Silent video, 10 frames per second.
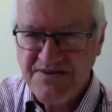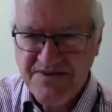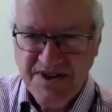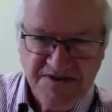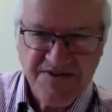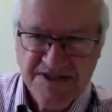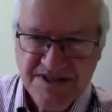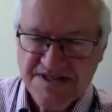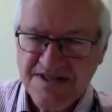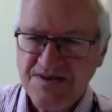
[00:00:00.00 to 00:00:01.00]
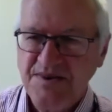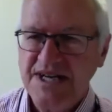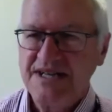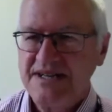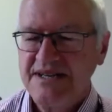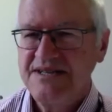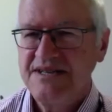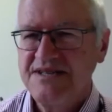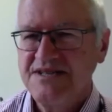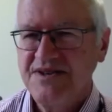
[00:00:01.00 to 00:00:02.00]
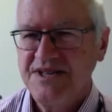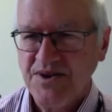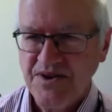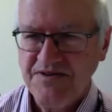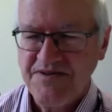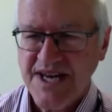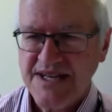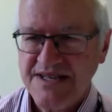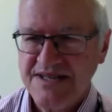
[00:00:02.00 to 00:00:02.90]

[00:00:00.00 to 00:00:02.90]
confidence as well. And so I think all of that